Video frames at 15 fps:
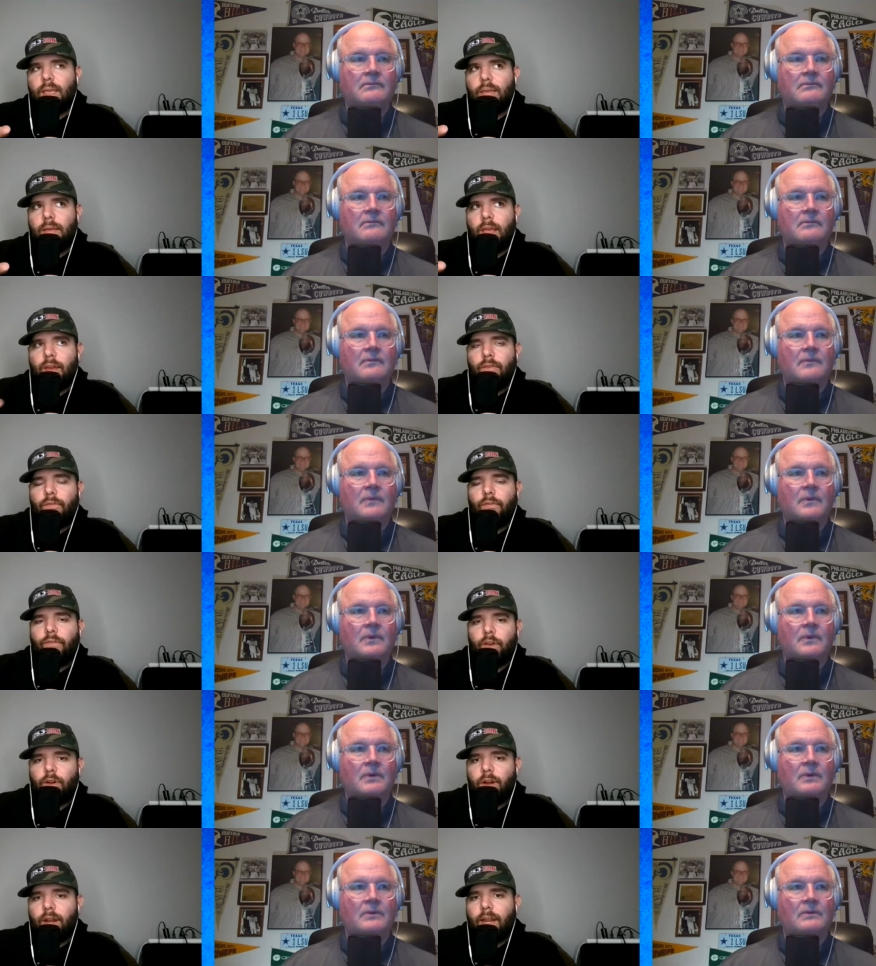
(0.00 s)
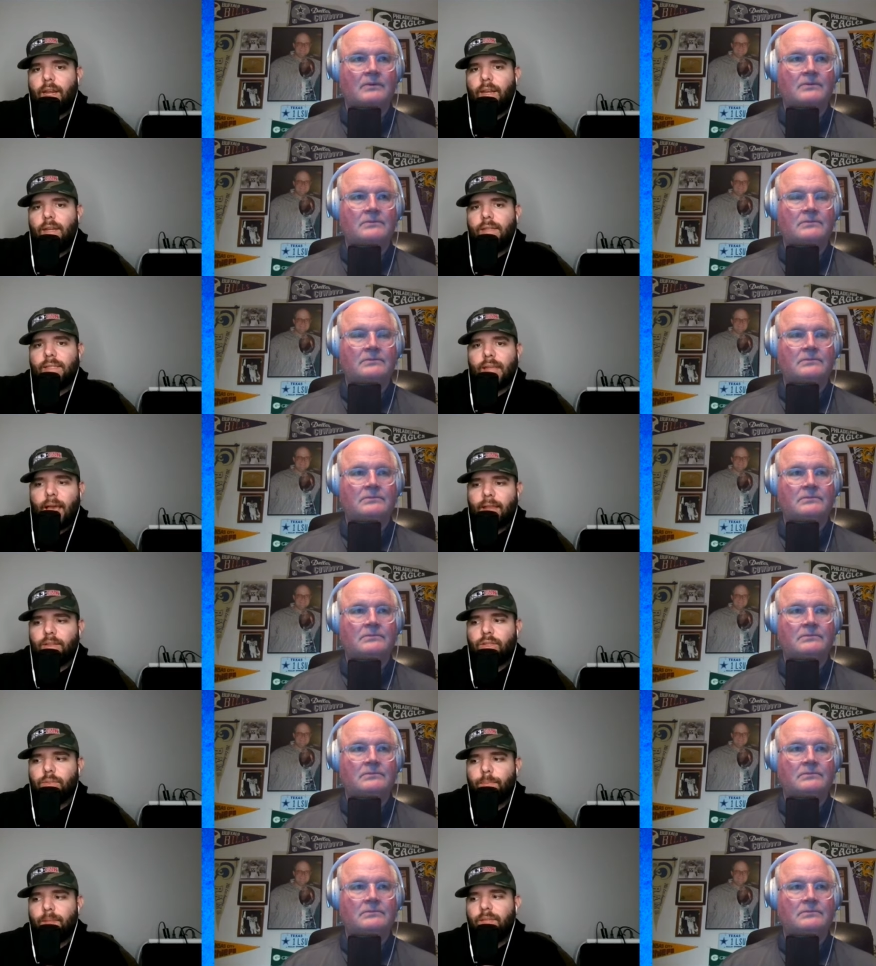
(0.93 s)
Speaker 1: inferring
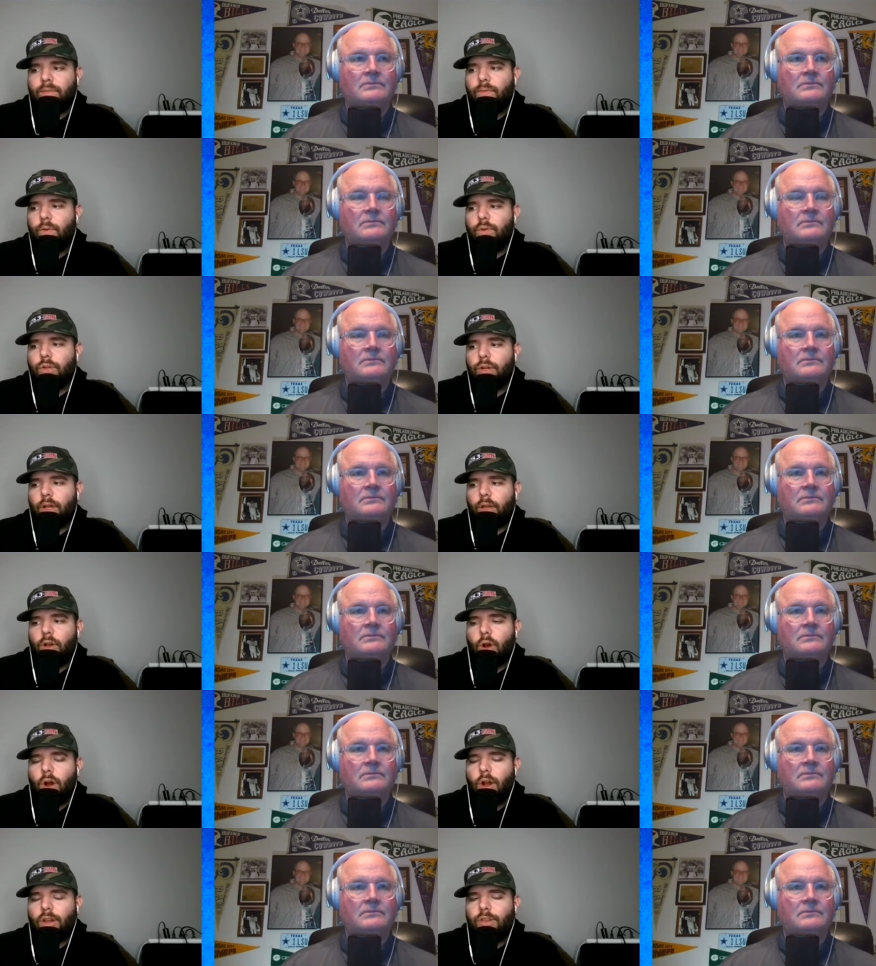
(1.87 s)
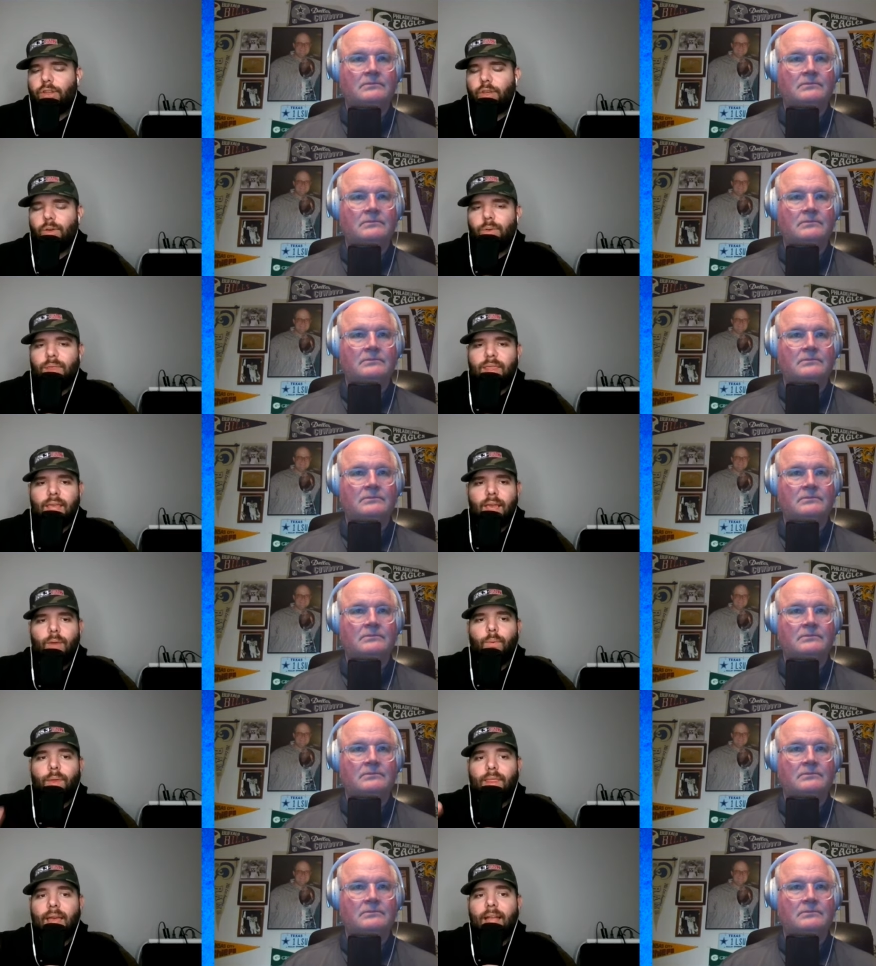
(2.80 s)
Tyler Smith's future at guard. Do you
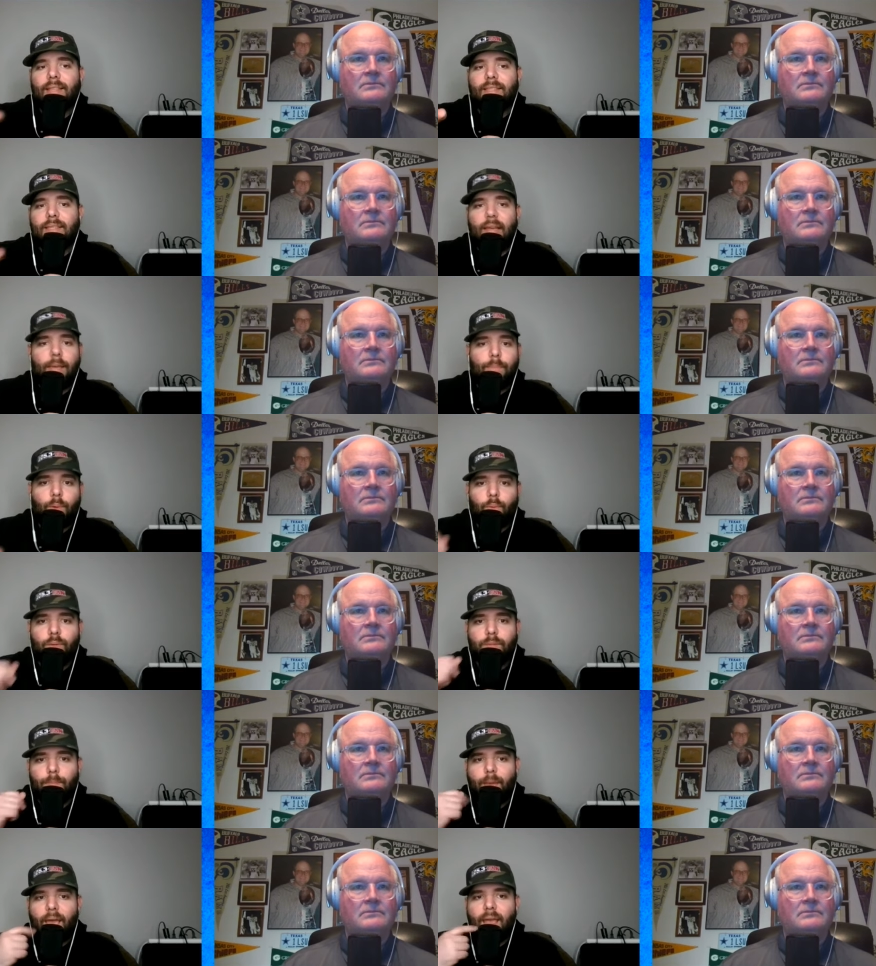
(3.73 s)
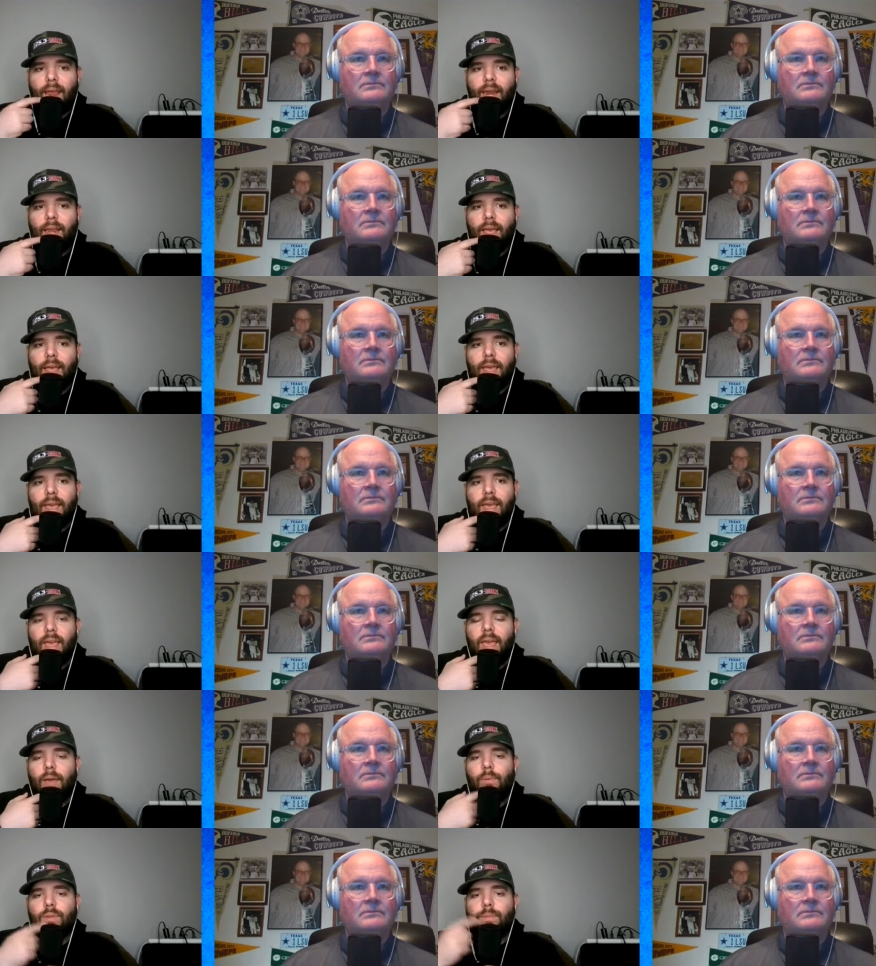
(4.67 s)
think when that statement was made?
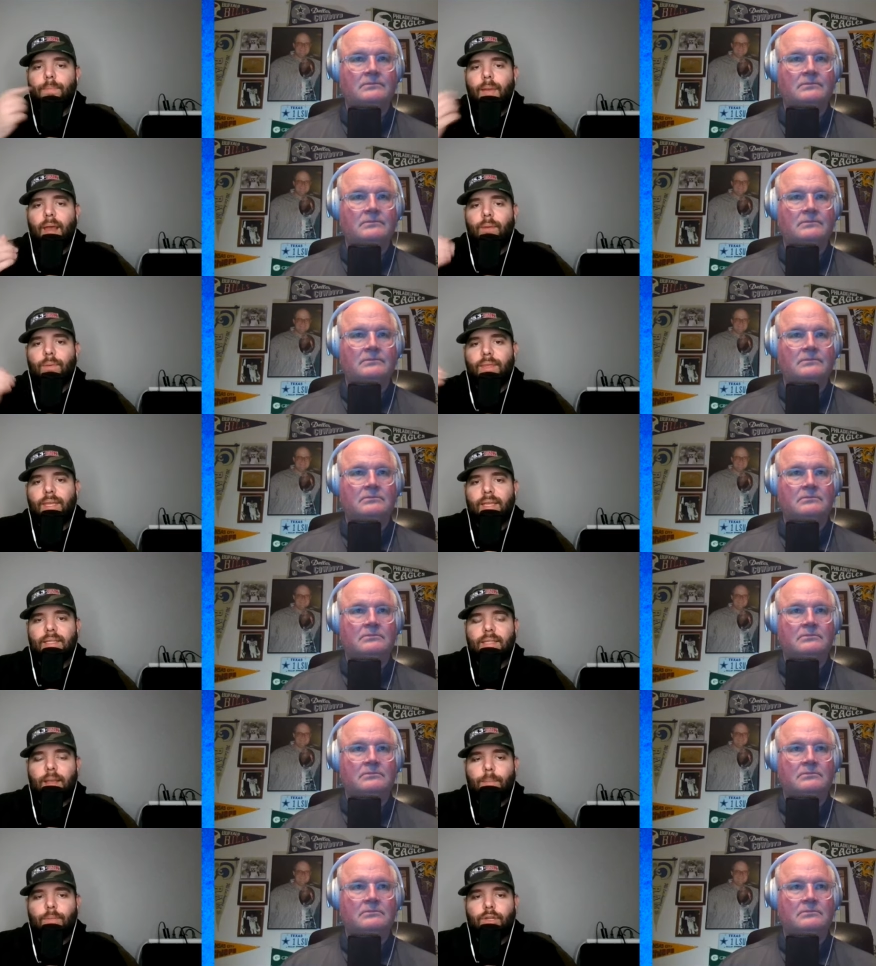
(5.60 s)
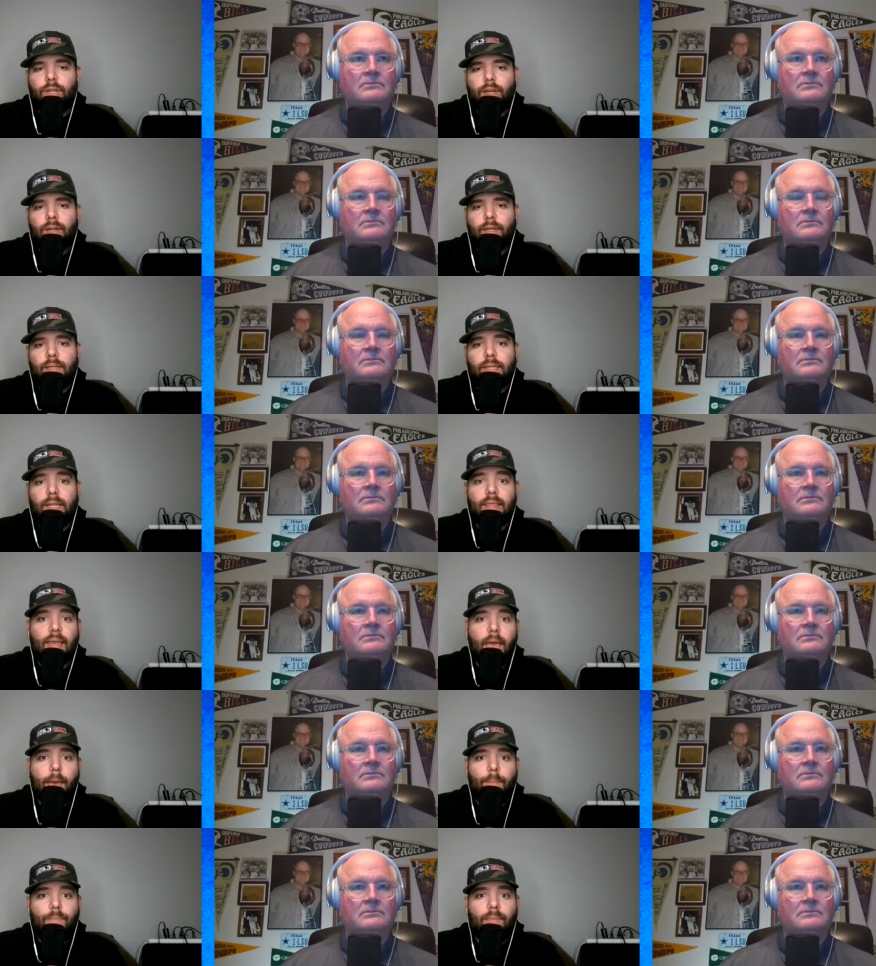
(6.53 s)
it was made with the assumption to
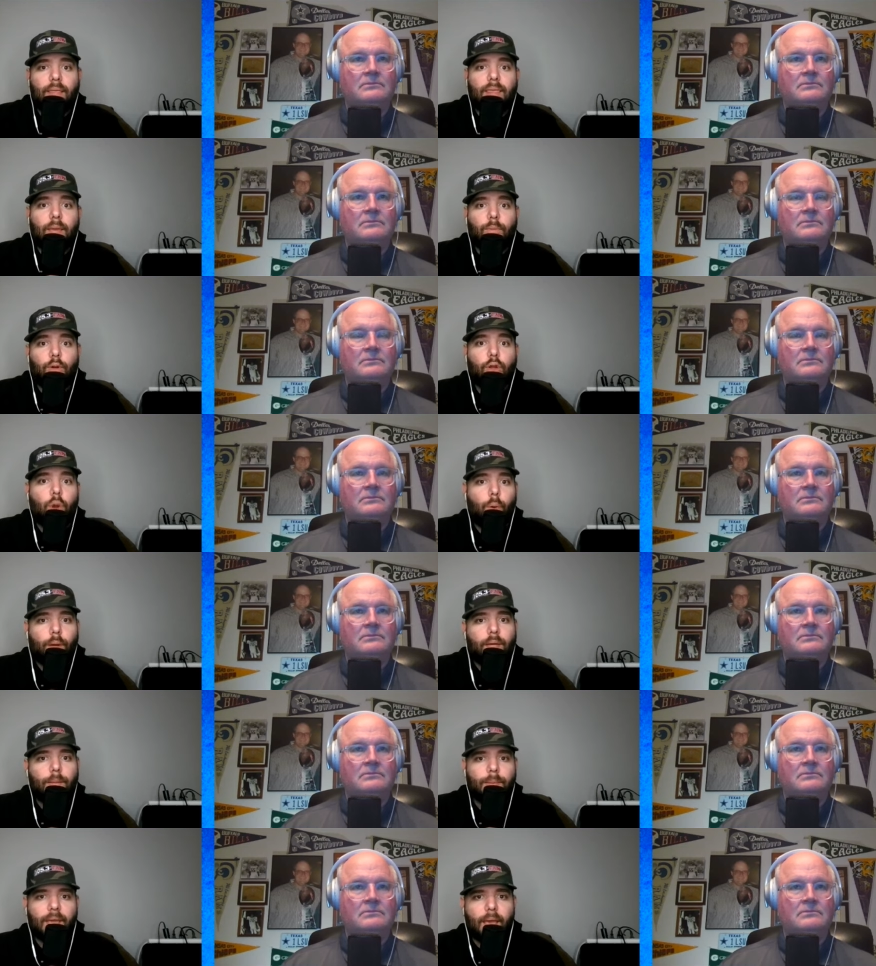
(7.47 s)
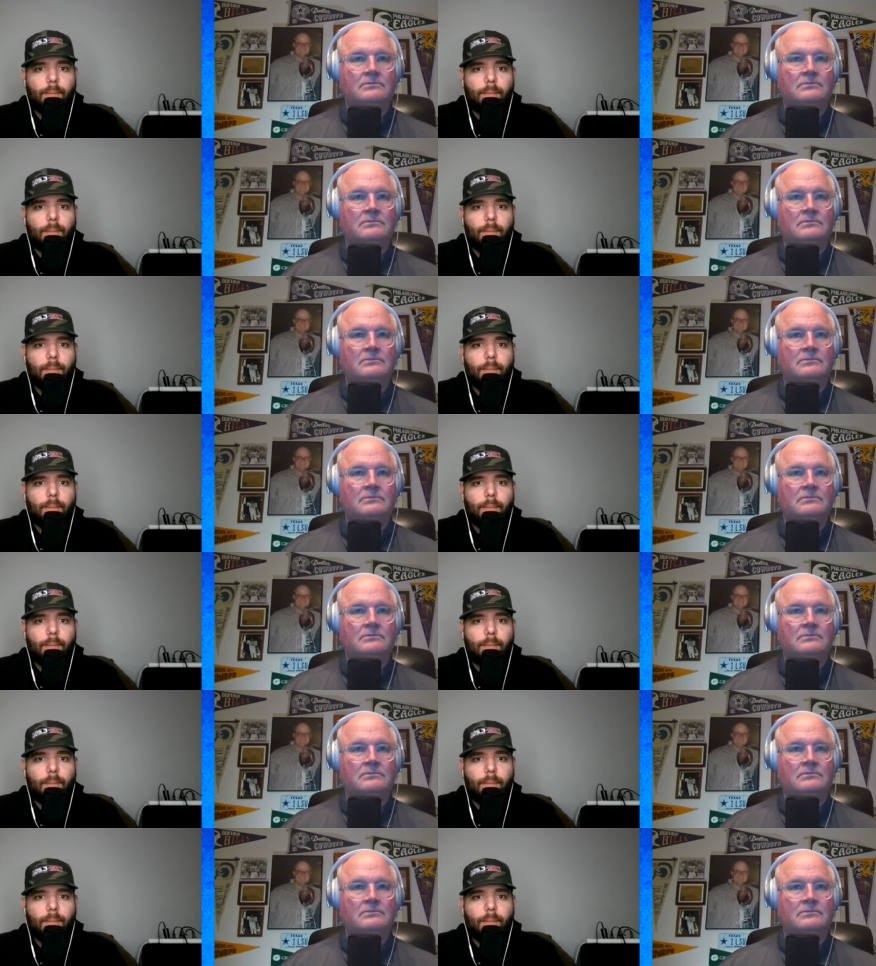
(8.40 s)
them that they were going to be